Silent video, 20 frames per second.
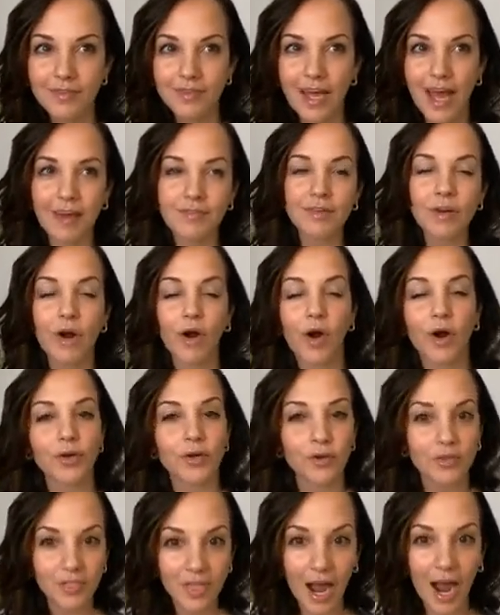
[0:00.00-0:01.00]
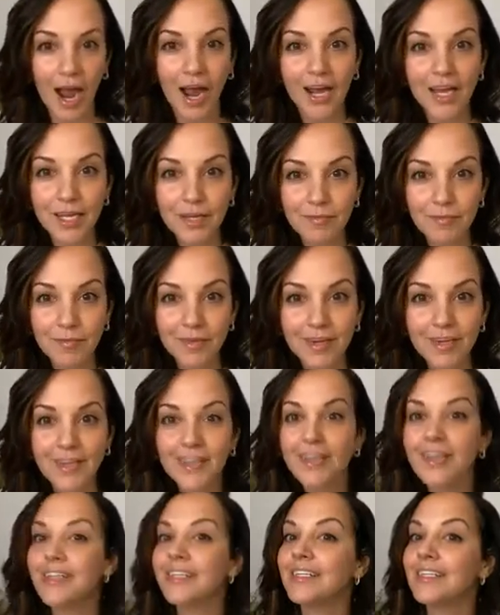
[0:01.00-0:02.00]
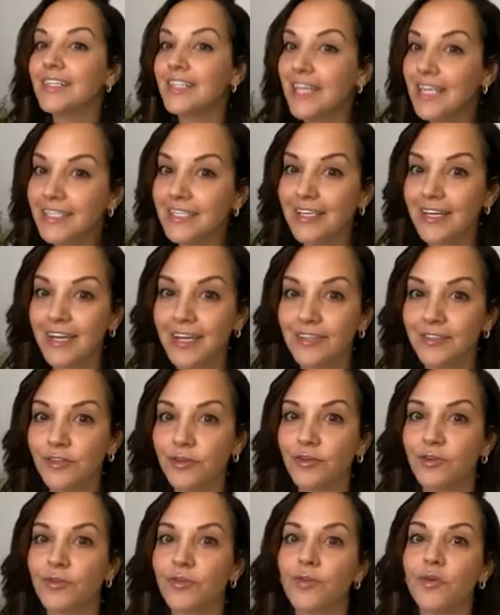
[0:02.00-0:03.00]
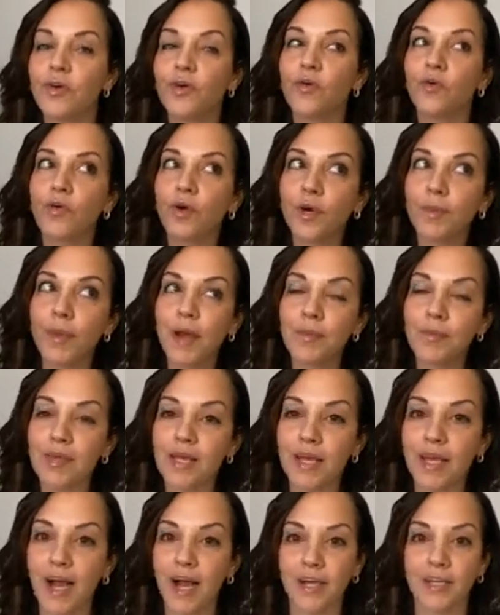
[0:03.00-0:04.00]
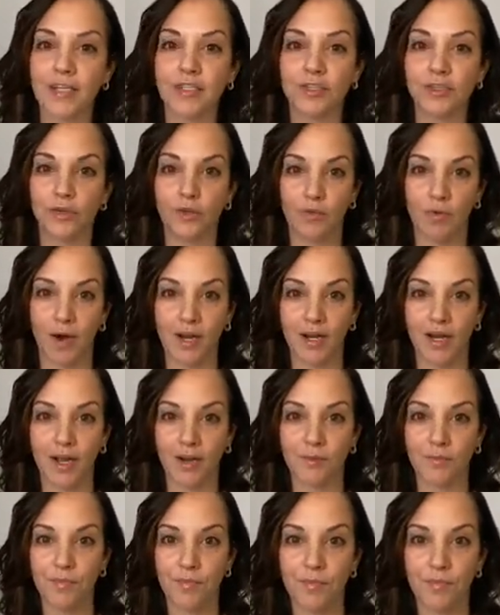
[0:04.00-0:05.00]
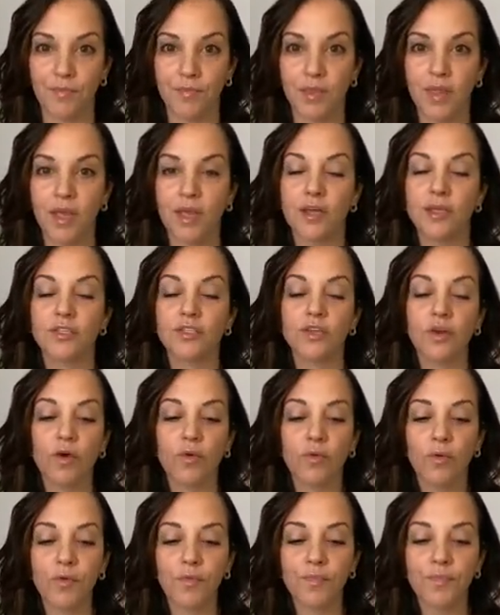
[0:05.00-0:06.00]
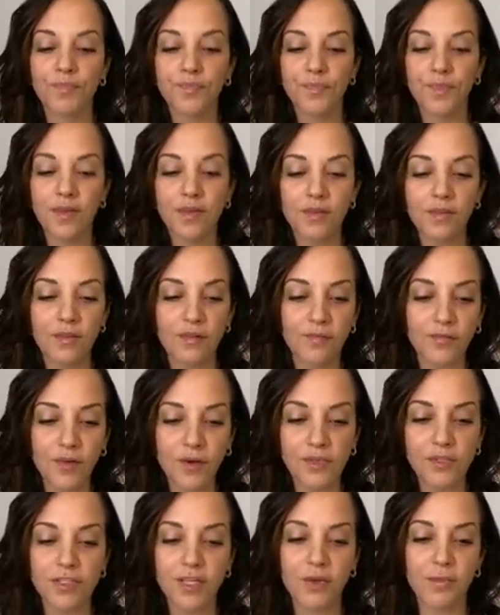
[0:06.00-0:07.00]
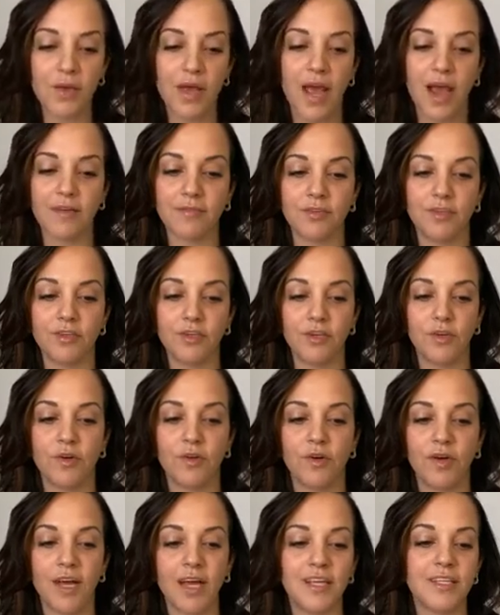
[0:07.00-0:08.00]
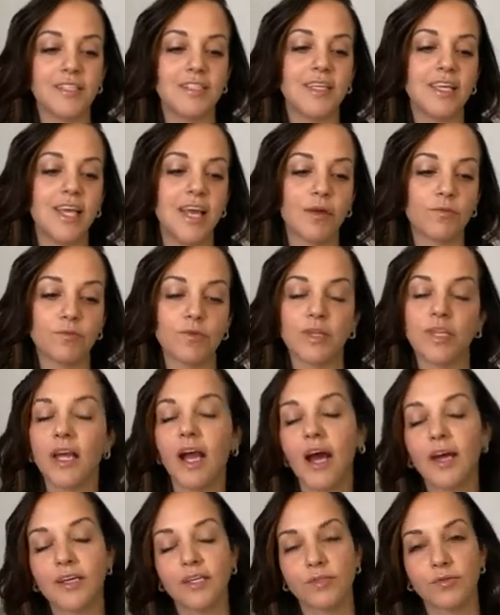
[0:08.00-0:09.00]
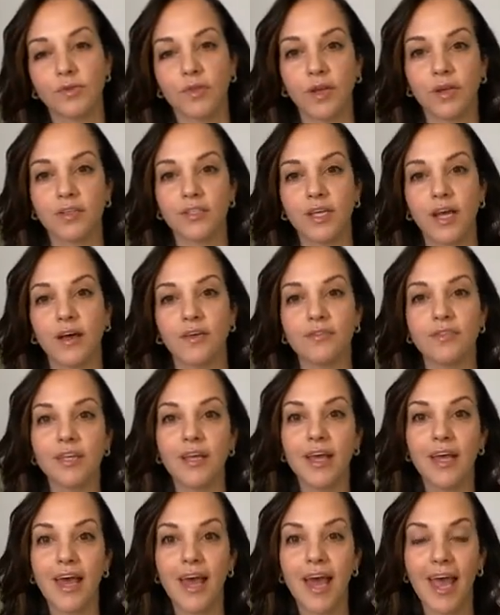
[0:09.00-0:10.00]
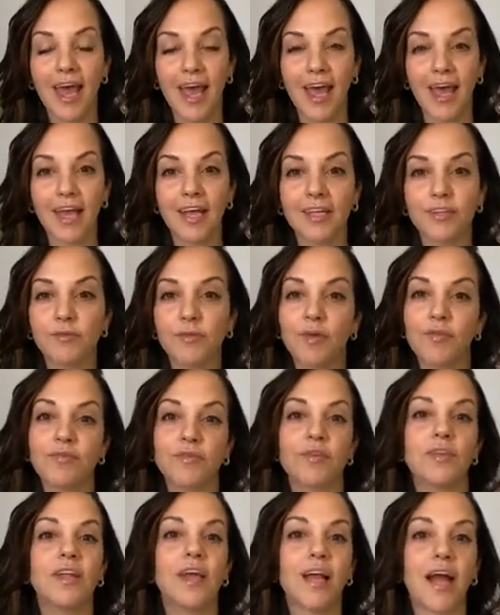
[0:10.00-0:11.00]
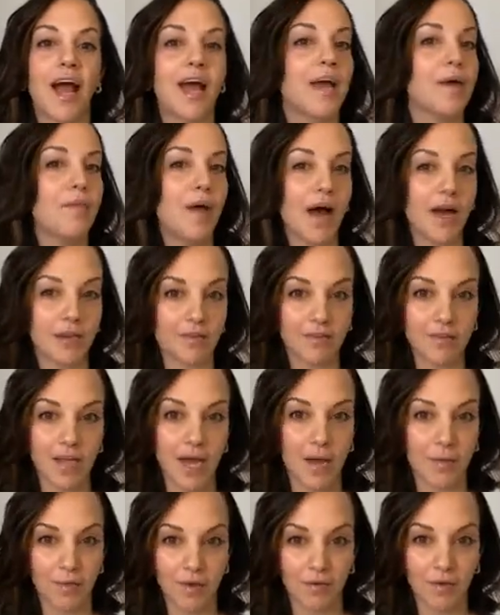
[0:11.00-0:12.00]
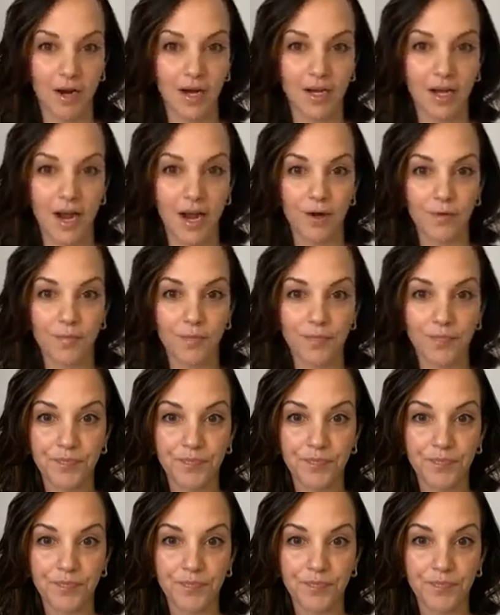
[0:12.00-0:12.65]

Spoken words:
having a harder time listening to what am I being guided to do right now. So the first thing we have to do is get really honest with ourselves. Do I feel like I am out of alignment right now?